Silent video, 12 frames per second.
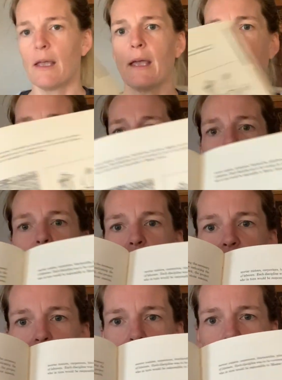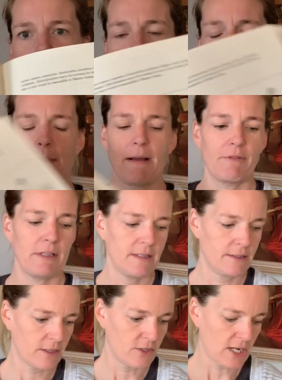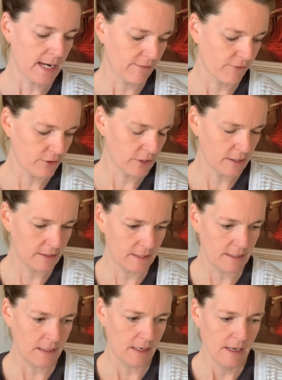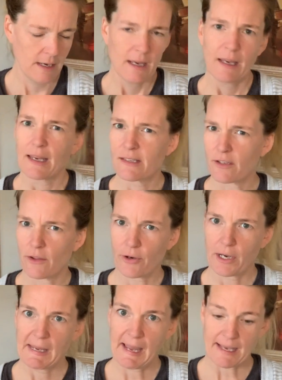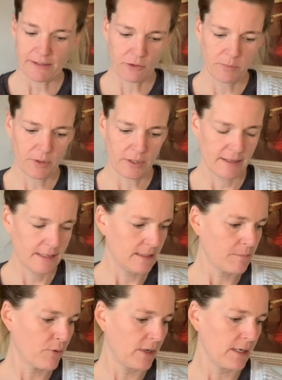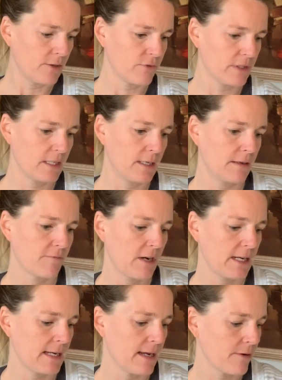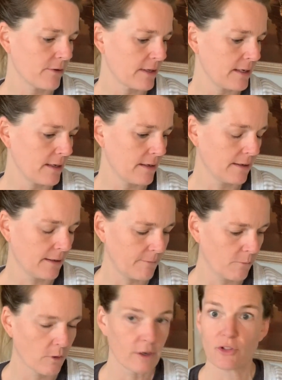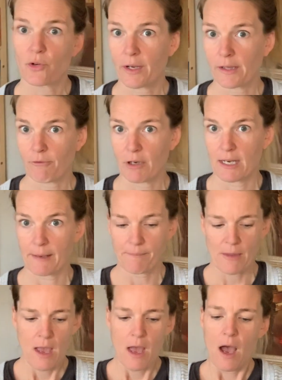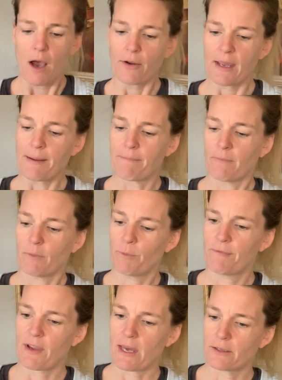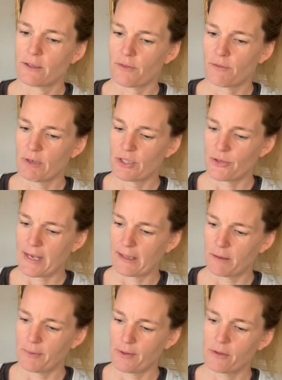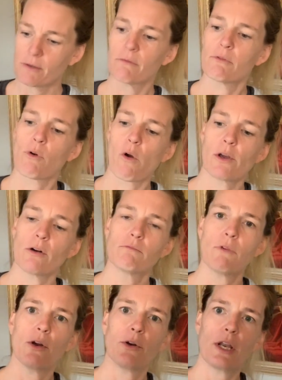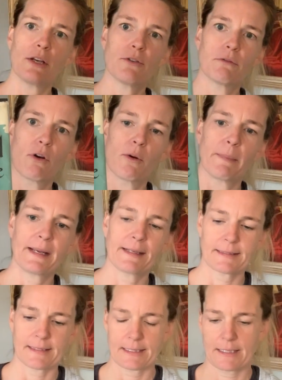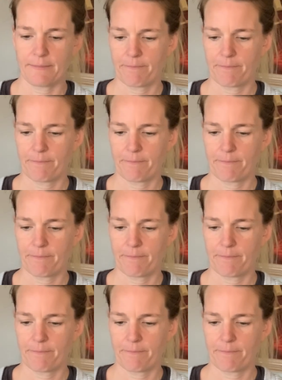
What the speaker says: And it's beautiful. I might read this to Jack first because he has another Castle book that he's pretty interested in right now that we're enjoying reading. Okay, we've got another Richard Halliburton, The Royal Road to Romance.